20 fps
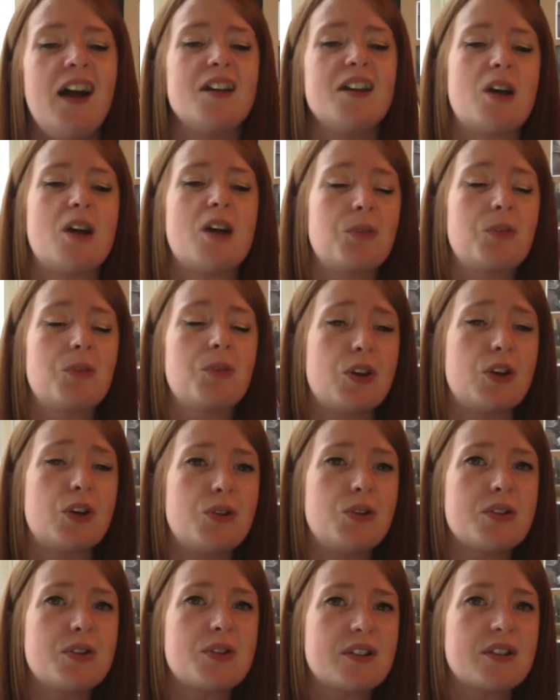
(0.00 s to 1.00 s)
Tom
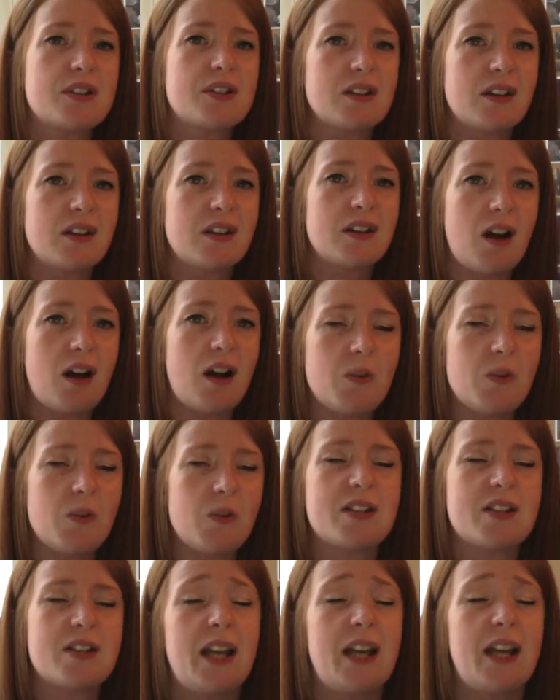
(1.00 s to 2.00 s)
Cruise
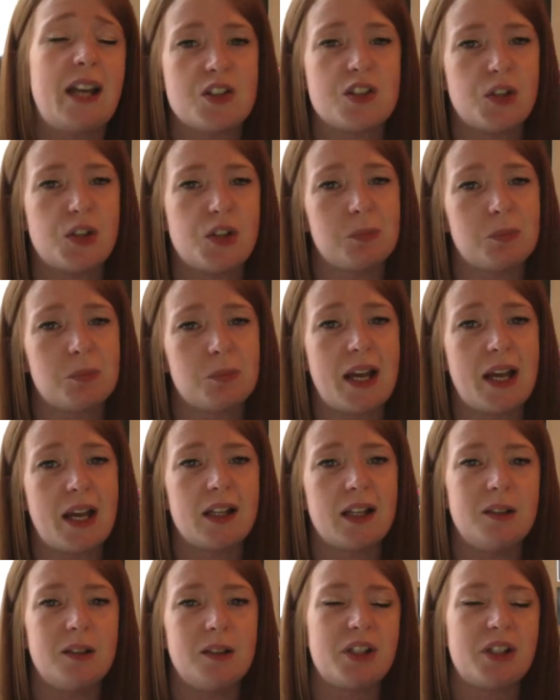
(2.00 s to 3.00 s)
obviously has fun playing a
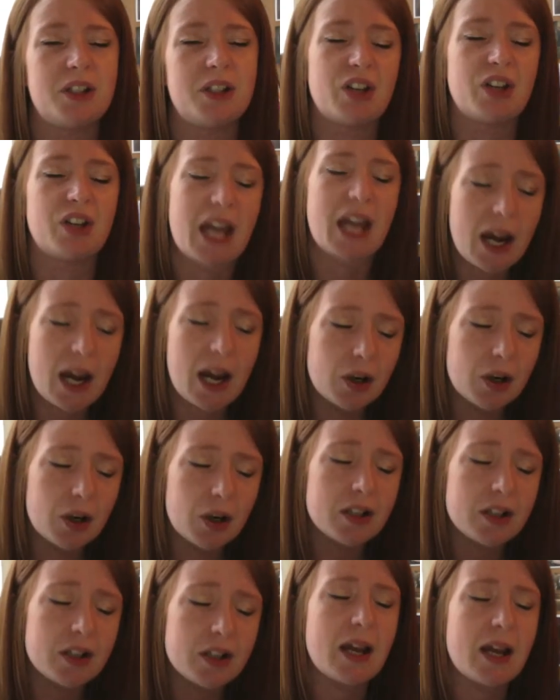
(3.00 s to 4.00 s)
little bit of a
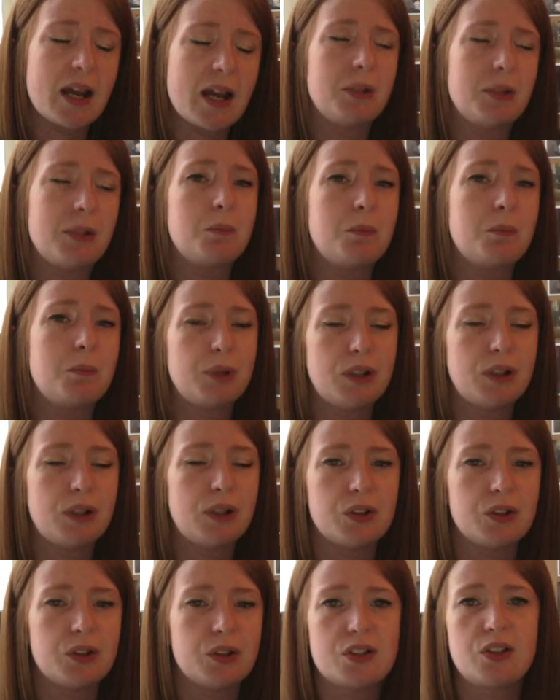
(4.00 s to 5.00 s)
coward. Emily
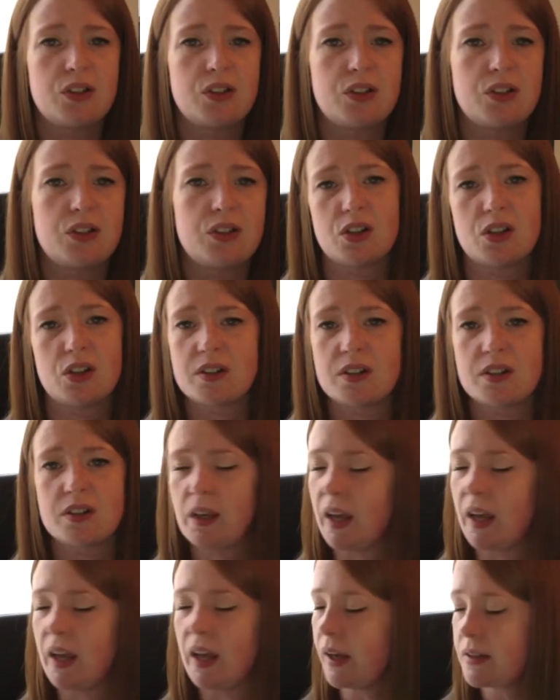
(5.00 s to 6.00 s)
Blunt just
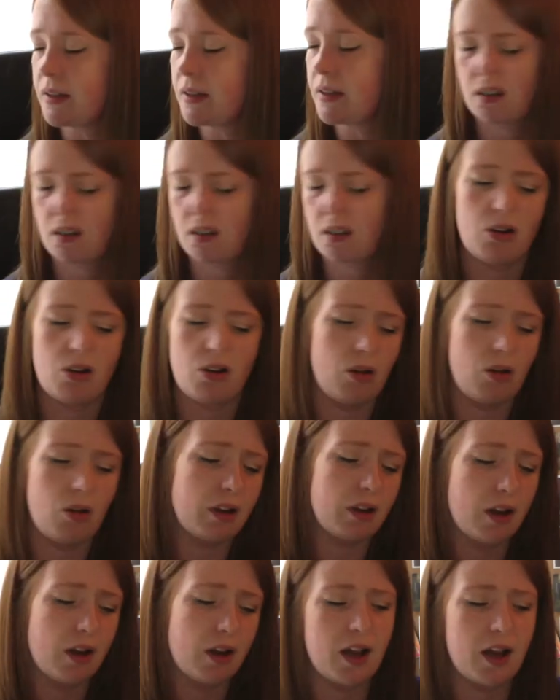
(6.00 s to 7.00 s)
kicks all
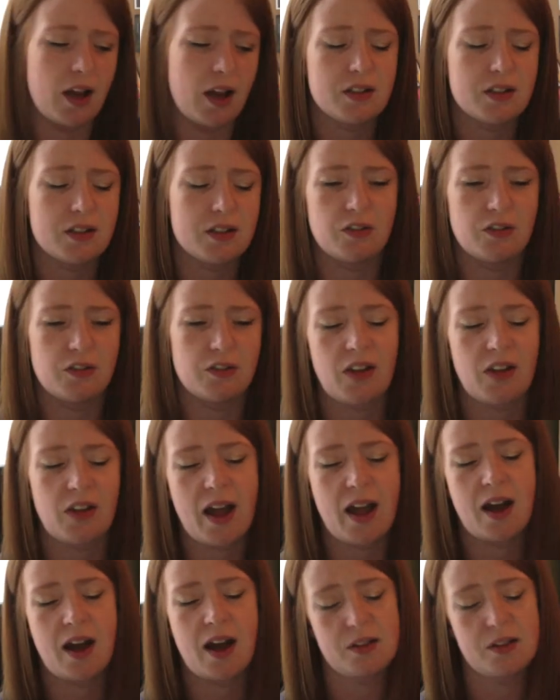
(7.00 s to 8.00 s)
kinds of
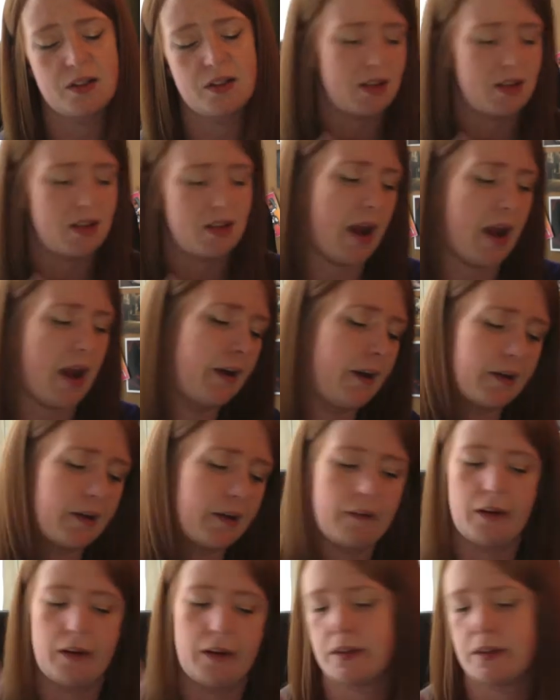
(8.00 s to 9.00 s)
ass, alien
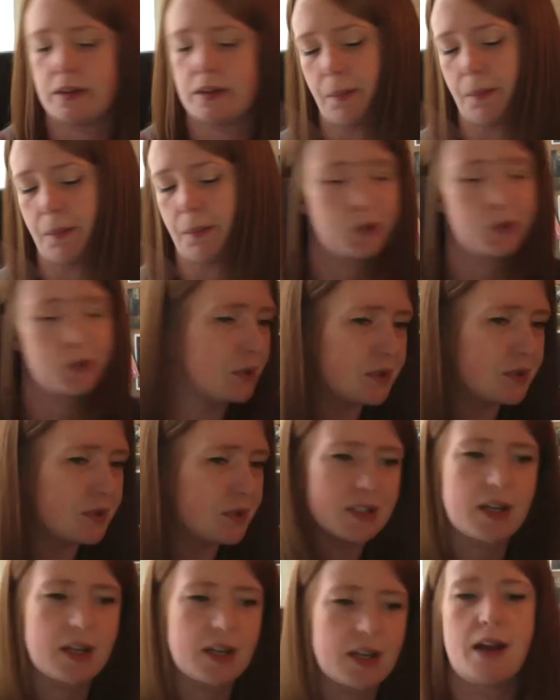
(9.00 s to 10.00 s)
ass, Tom
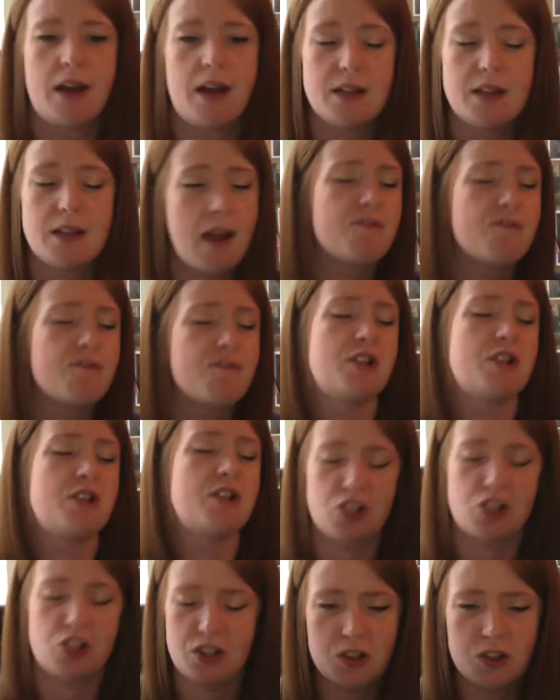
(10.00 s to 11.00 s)
Cruise's ass, everybody.
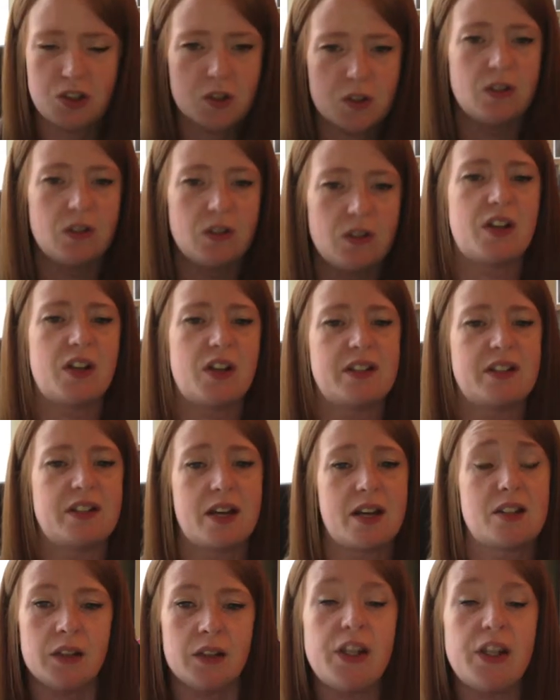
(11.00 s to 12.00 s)
She's just
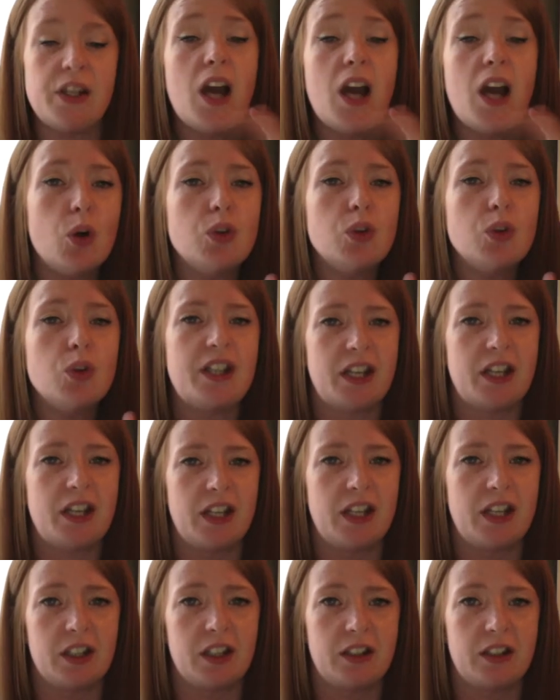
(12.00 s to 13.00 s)
fantastic. The only
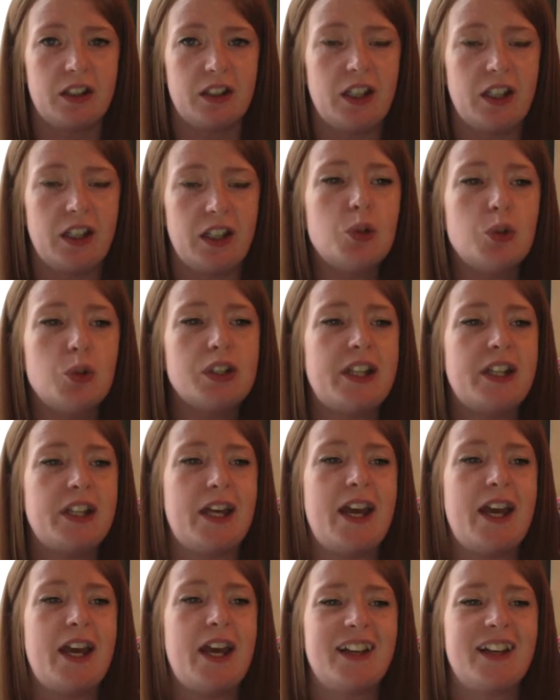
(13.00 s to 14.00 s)
thing
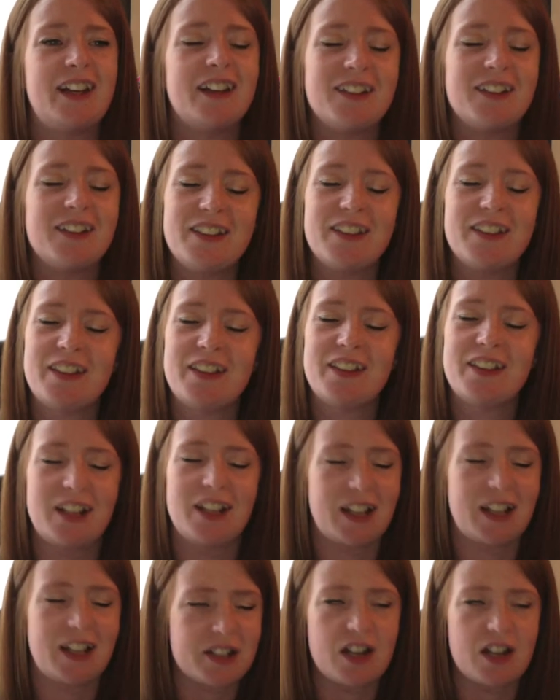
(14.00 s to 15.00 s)

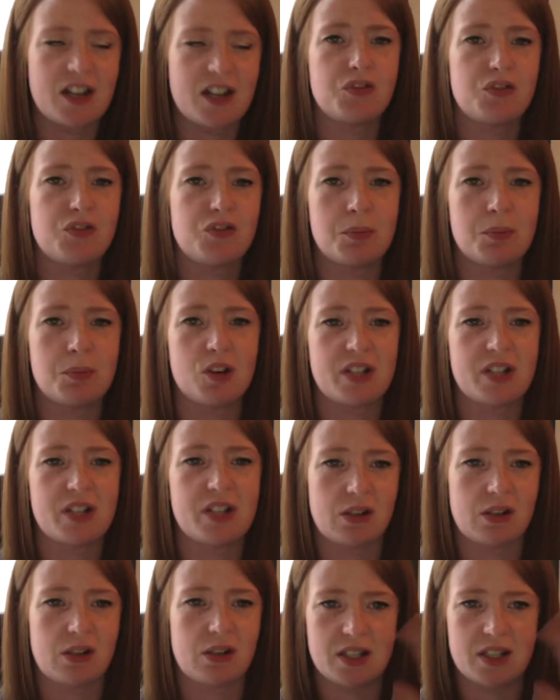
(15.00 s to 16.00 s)
that lets Edge of Tomorrow
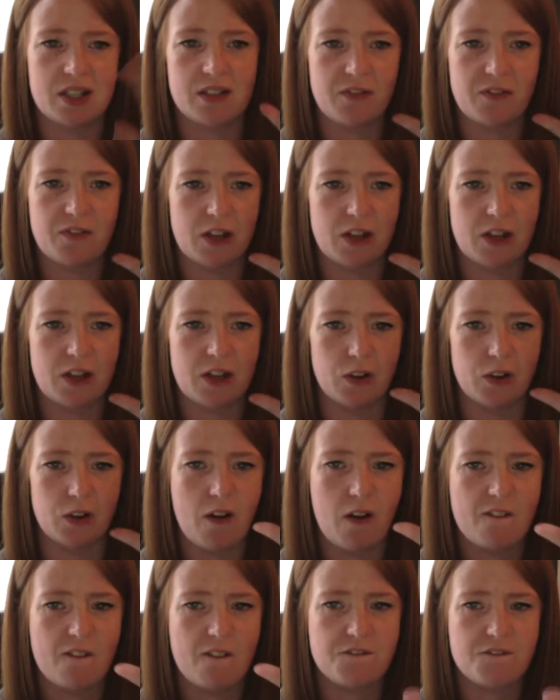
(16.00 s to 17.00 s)
down is the final
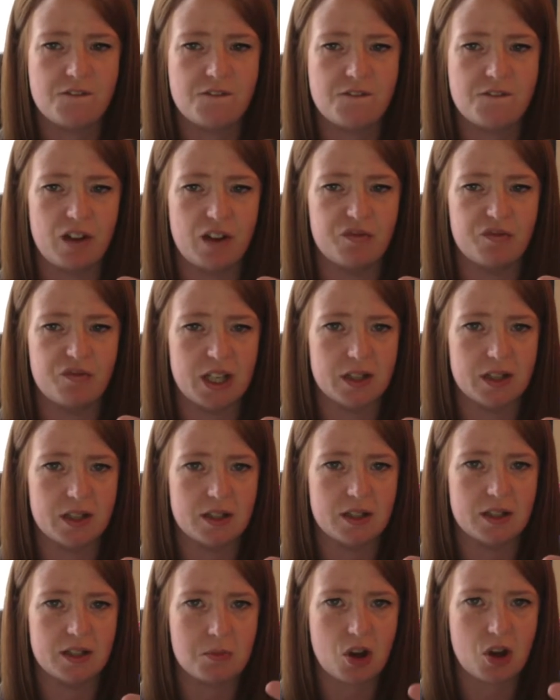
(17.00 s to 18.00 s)
5
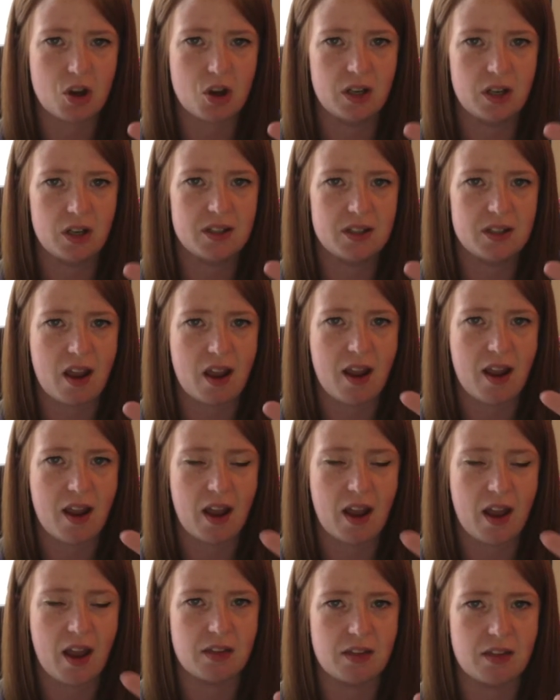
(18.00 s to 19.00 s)
minutes. I'm not going to say
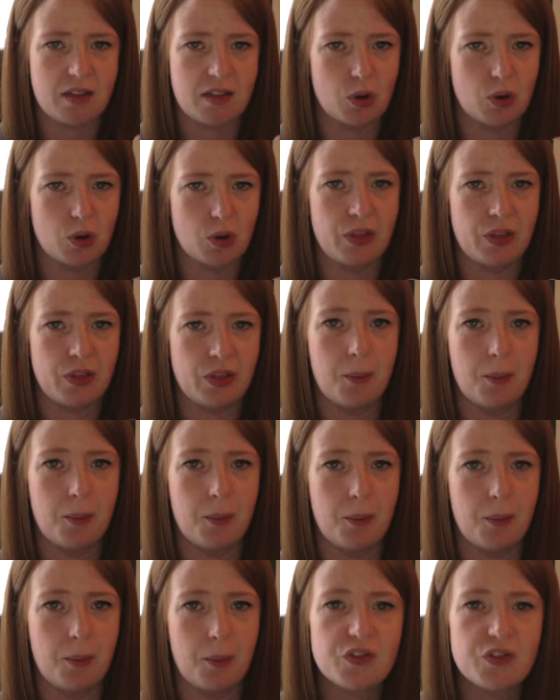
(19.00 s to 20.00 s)
anything more than that,
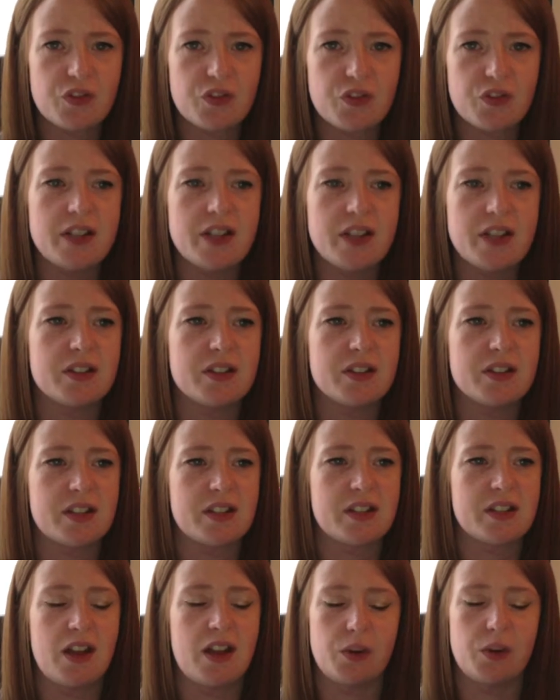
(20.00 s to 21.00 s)
but suffice it to
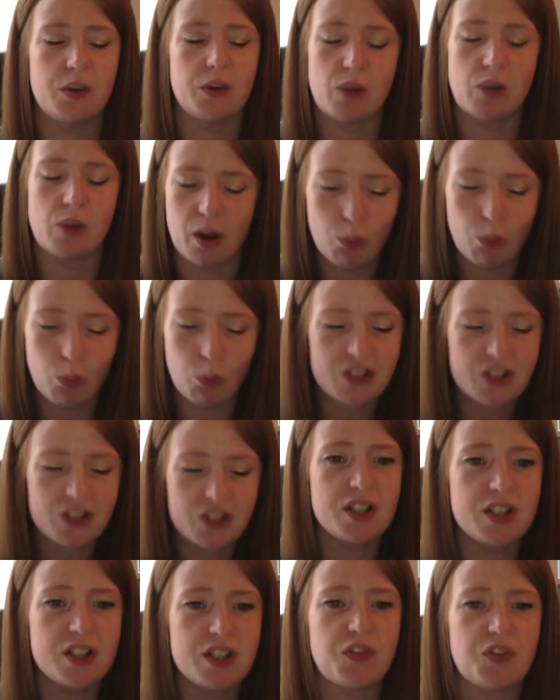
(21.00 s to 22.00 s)
say that when I watched
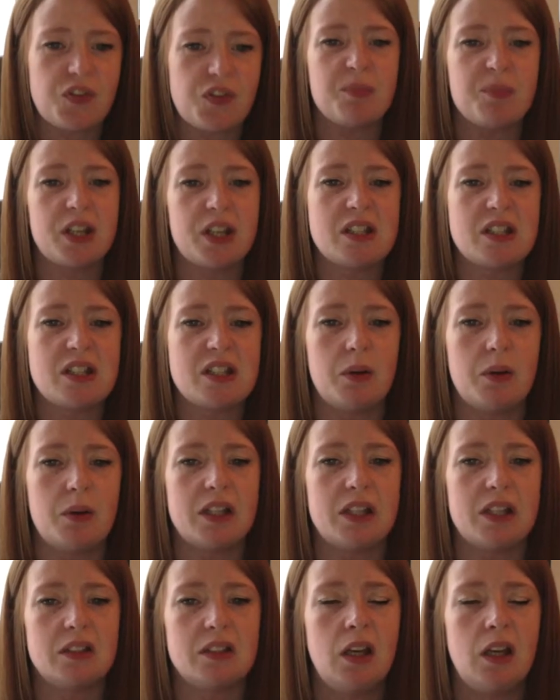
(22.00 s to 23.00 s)
these 5 minutes, I
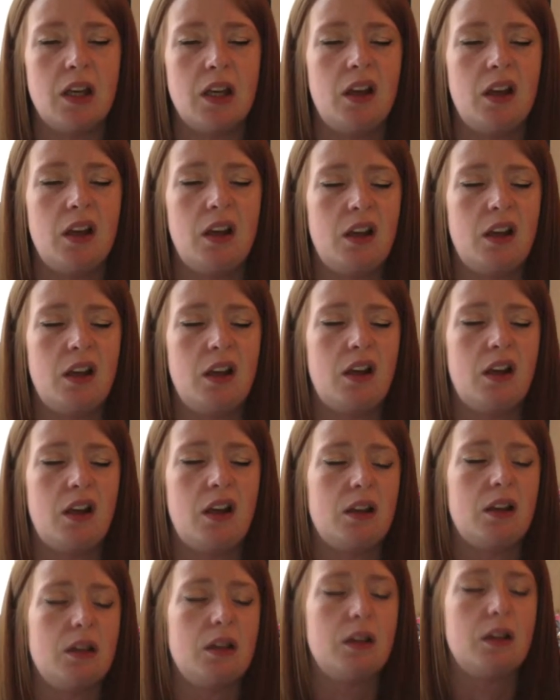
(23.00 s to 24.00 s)
went,
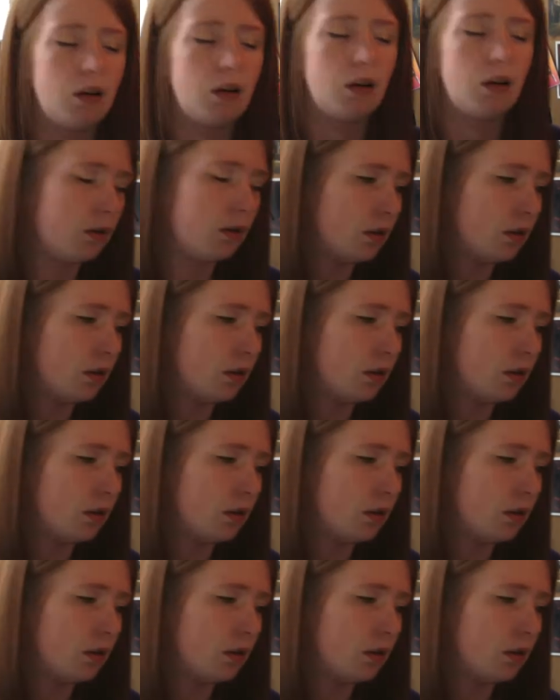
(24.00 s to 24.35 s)
oh.